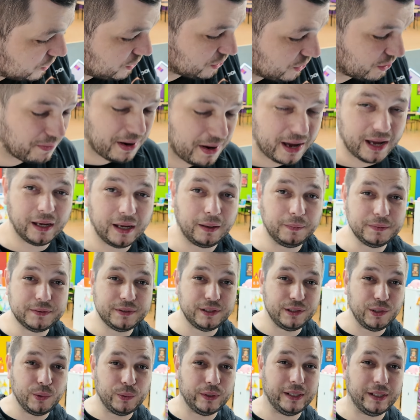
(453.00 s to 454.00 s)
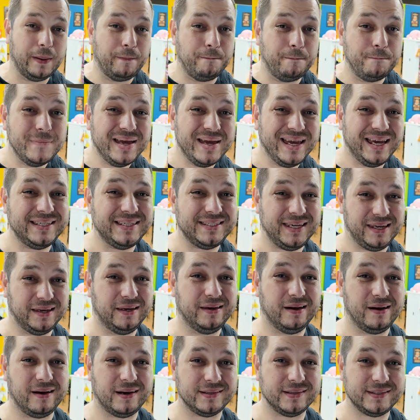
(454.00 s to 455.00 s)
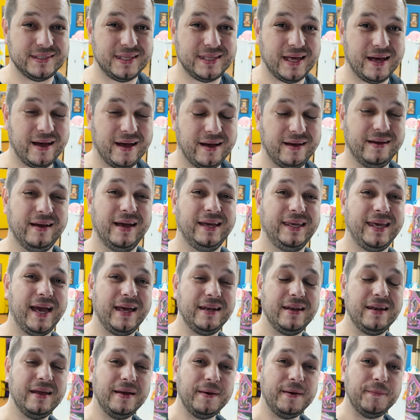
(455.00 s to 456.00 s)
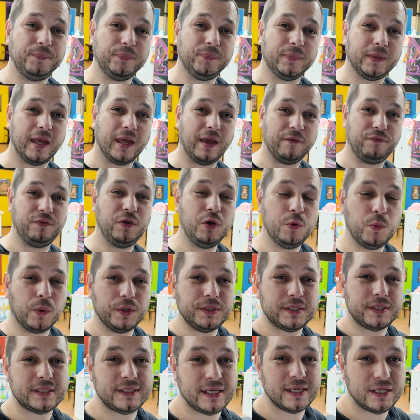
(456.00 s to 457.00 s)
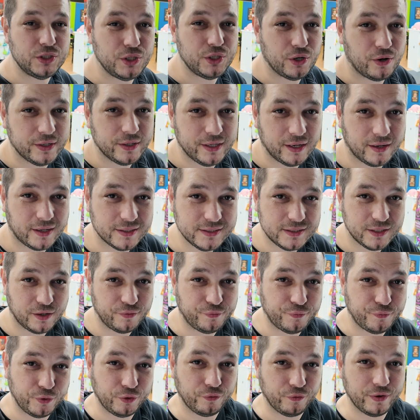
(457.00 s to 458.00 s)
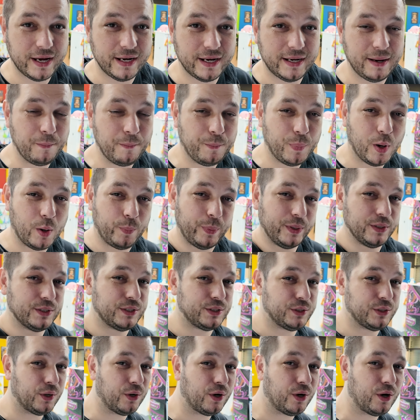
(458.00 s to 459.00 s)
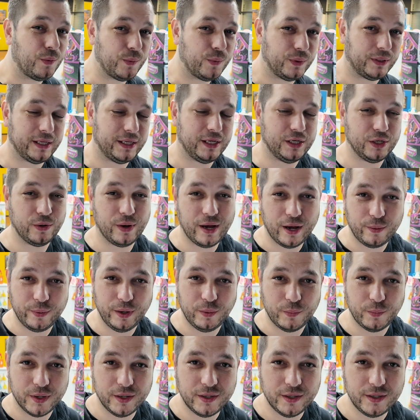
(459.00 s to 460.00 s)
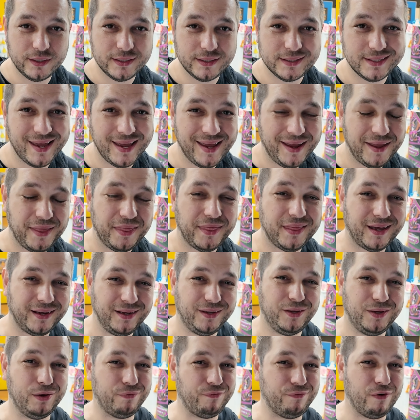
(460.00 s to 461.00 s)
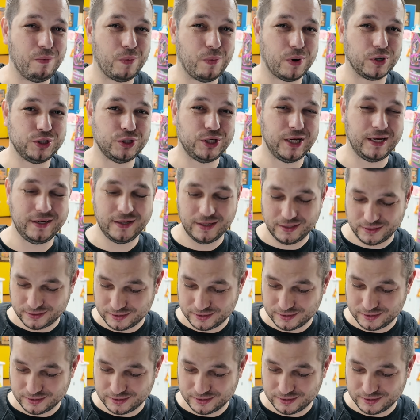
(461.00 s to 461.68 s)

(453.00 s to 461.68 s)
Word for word: Some absolutely amazing cards there. Again, if you want to send your cards off for grading, pop in store and we'll let you know how it works. Thank you for watching.